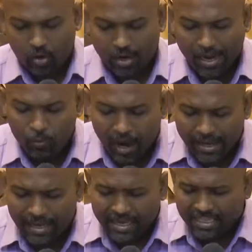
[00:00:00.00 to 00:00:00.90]
Look at why
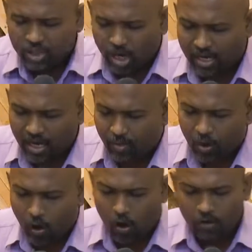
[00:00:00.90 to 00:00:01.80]
he is talking
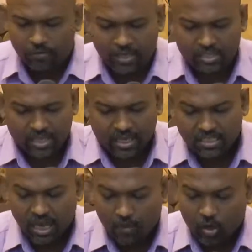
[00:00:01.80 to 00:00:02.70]
about all of these
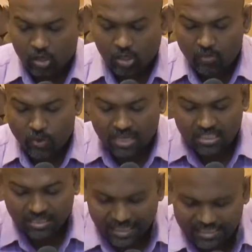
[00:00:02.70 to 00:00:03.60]
things, because in verse
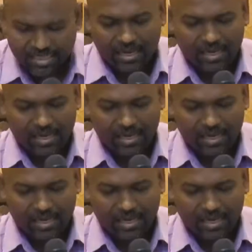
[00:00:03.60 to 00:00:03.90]
6